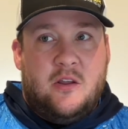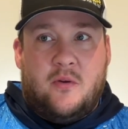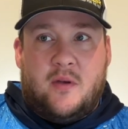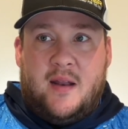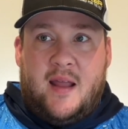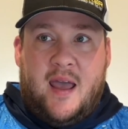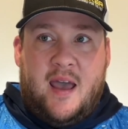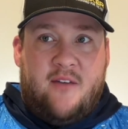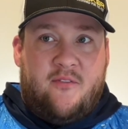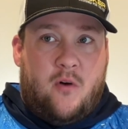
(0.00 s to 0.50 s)

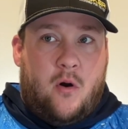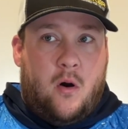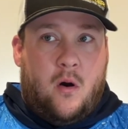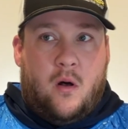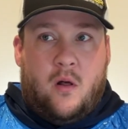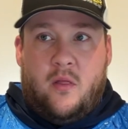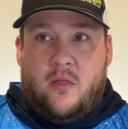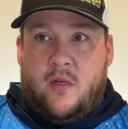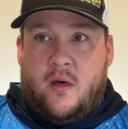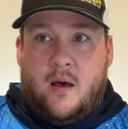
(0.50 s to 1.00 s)
have
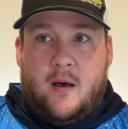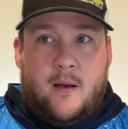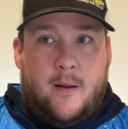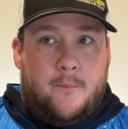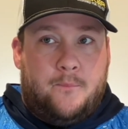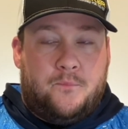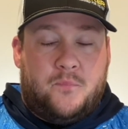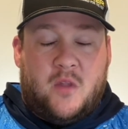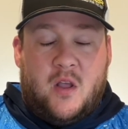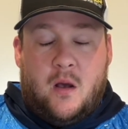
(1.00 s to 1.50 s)
all
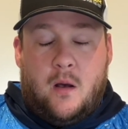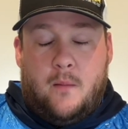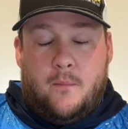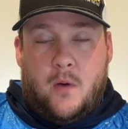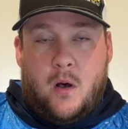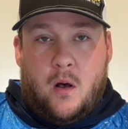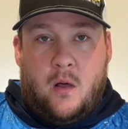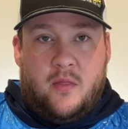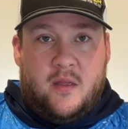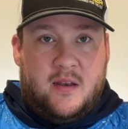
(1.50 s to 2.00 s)

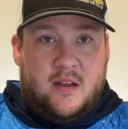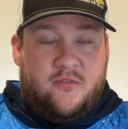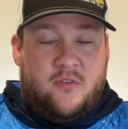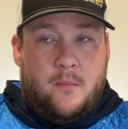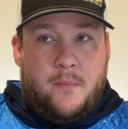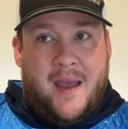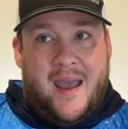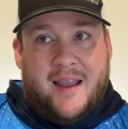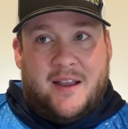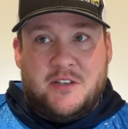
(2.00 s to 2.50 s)
the
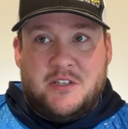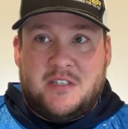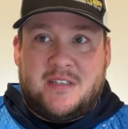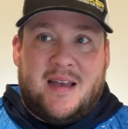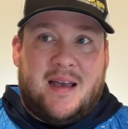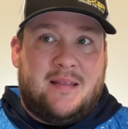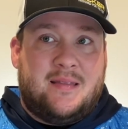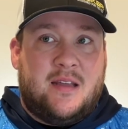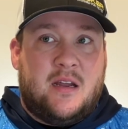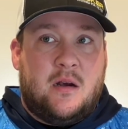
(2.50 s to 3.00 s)
different packages
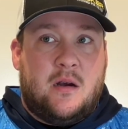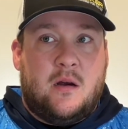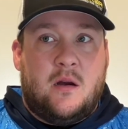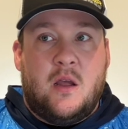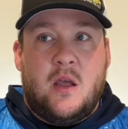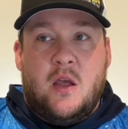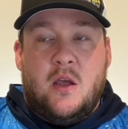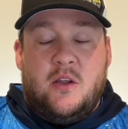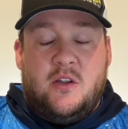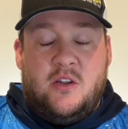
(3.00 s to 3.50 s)
on there.
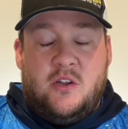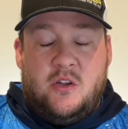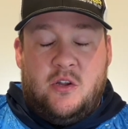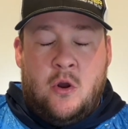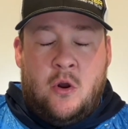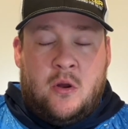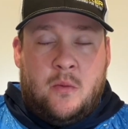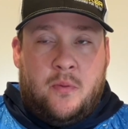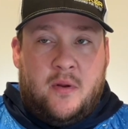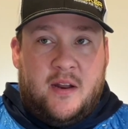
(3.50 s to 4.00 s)

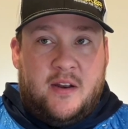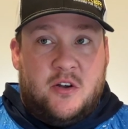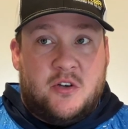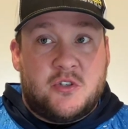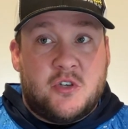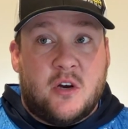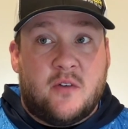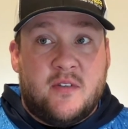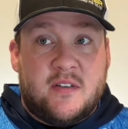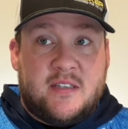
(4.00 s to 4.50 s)
You can put in your
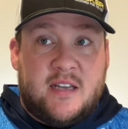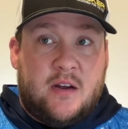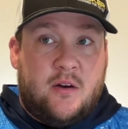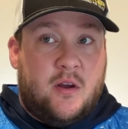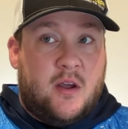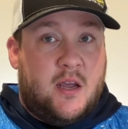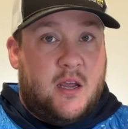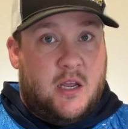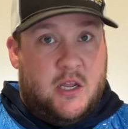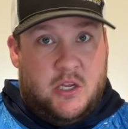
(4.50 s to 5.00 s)
service
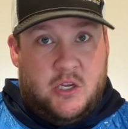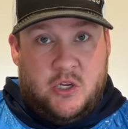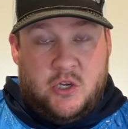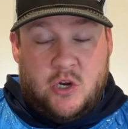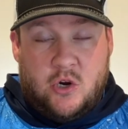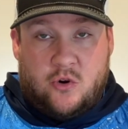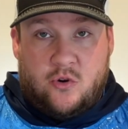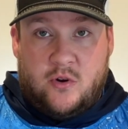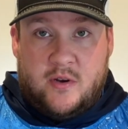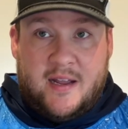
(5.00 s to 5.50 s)
area,
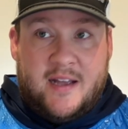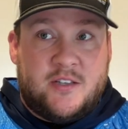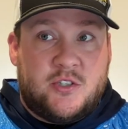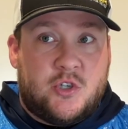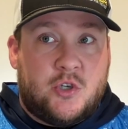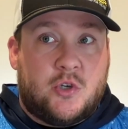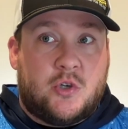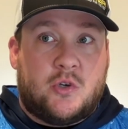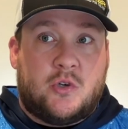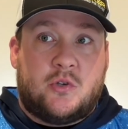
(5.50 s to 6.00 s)
your
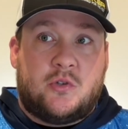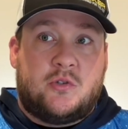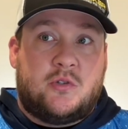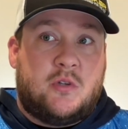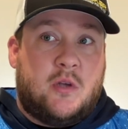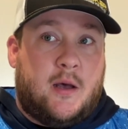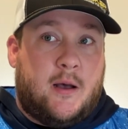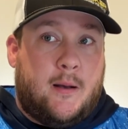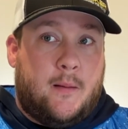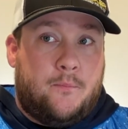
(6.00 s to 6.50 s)
credentials,
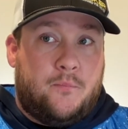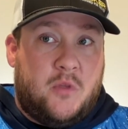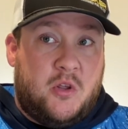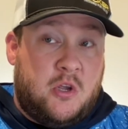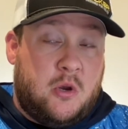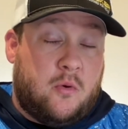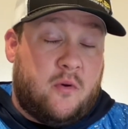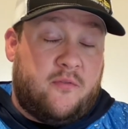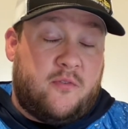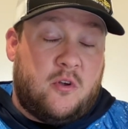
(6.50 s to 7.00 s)

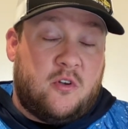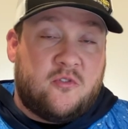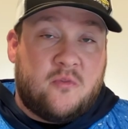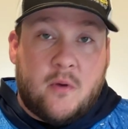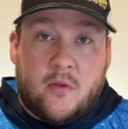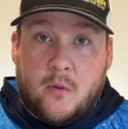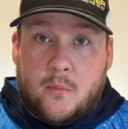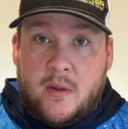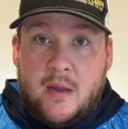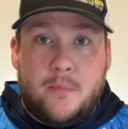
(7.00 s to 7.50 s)
your reviews from
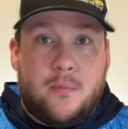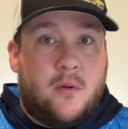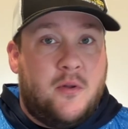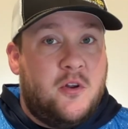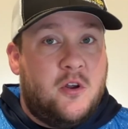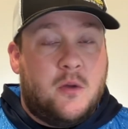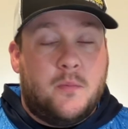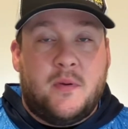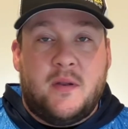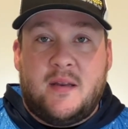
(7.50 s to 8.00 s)
other people, and
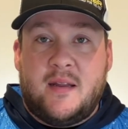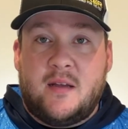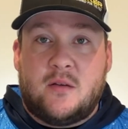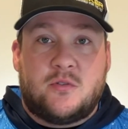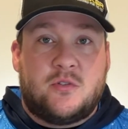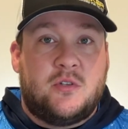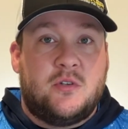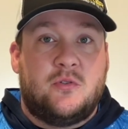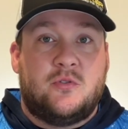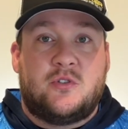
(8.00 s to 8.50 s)
you can put deals
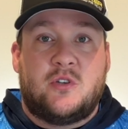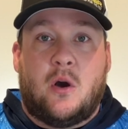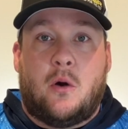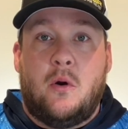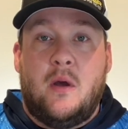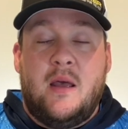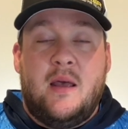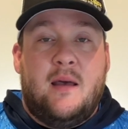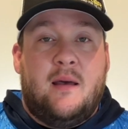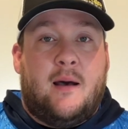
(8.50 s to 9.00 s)
too. So
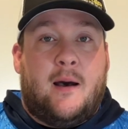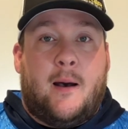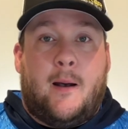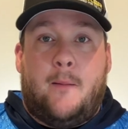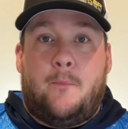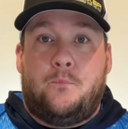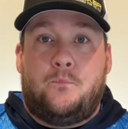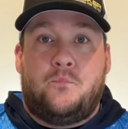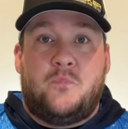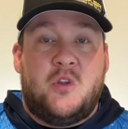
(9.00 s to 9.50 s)

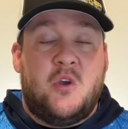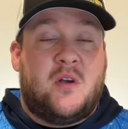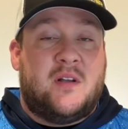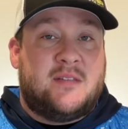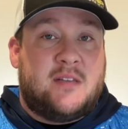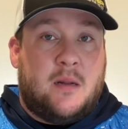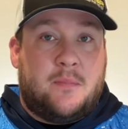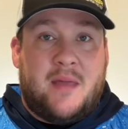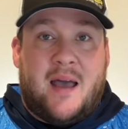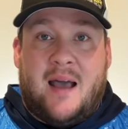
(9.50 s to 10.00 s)
you can
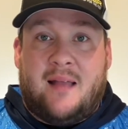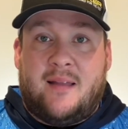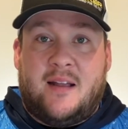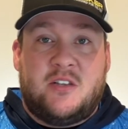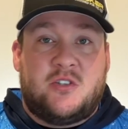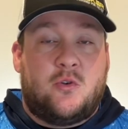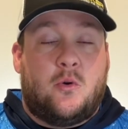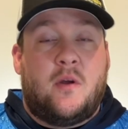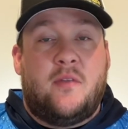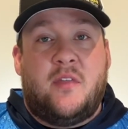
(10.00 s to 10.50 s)
set up the online
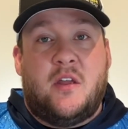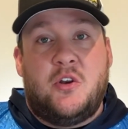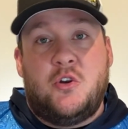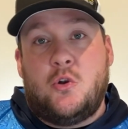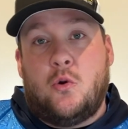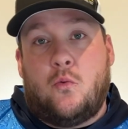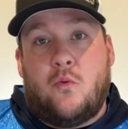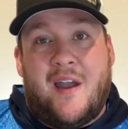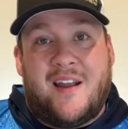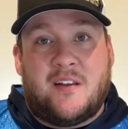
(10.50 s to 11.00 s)
store and then
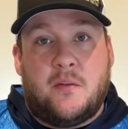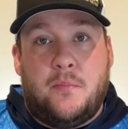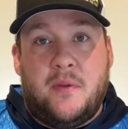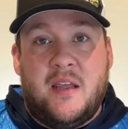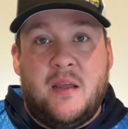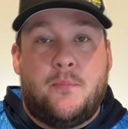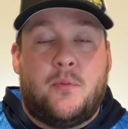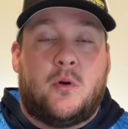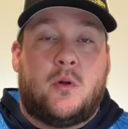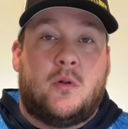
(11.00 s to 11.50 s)
direct
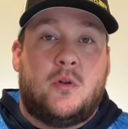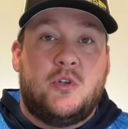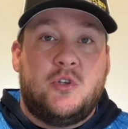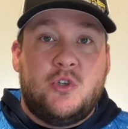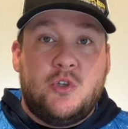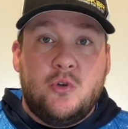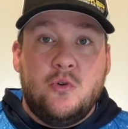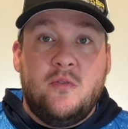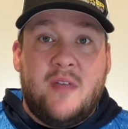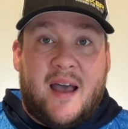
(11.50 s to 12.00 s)
people
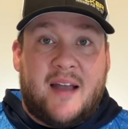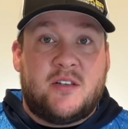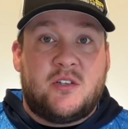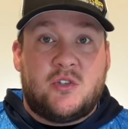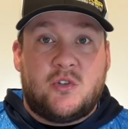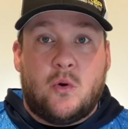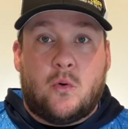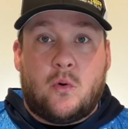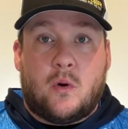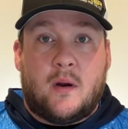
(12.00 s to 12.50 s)
to that
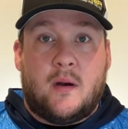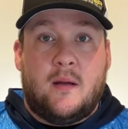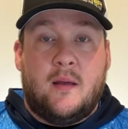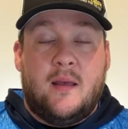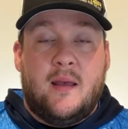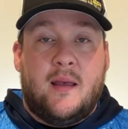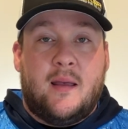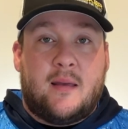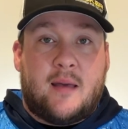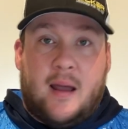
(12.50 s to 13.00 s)
store,
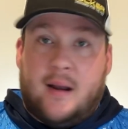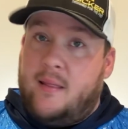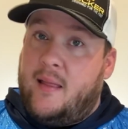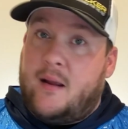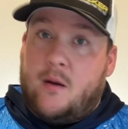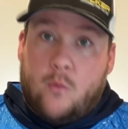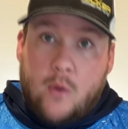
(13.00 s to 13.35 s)
kind of like a